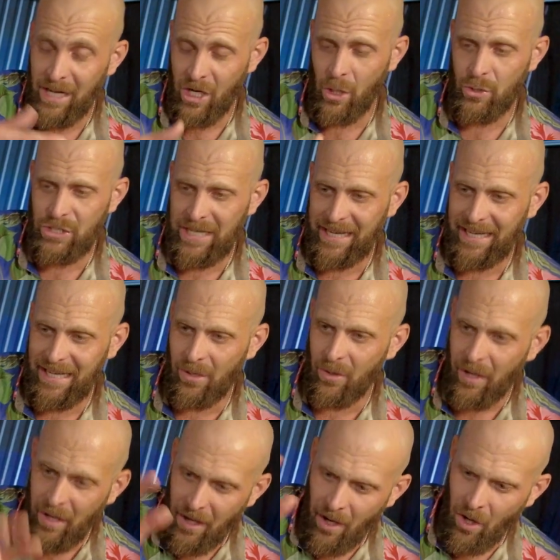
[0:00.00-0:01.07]
Go check it
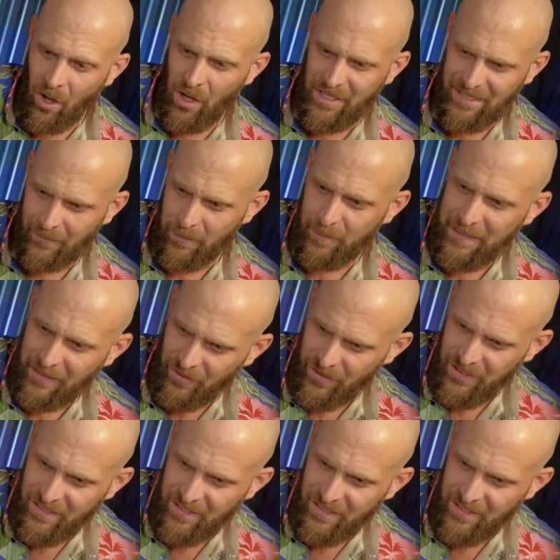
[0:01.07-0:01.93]
out. Awesome speaker